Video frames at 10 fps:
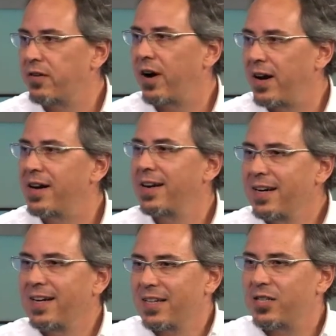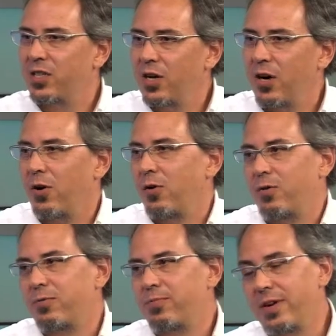Right? right.
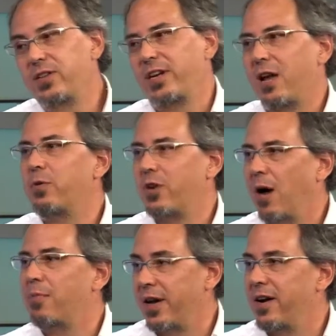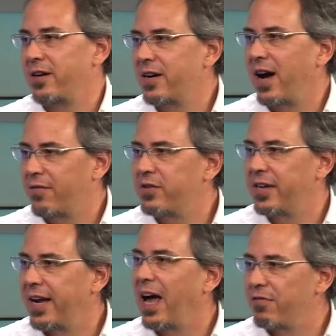So internet will come later after
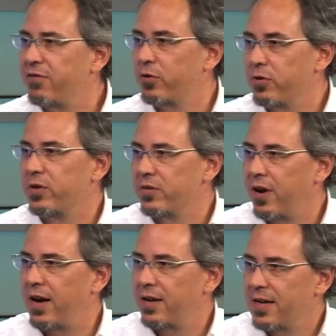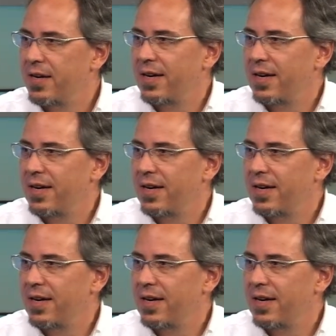they get food. Right. right.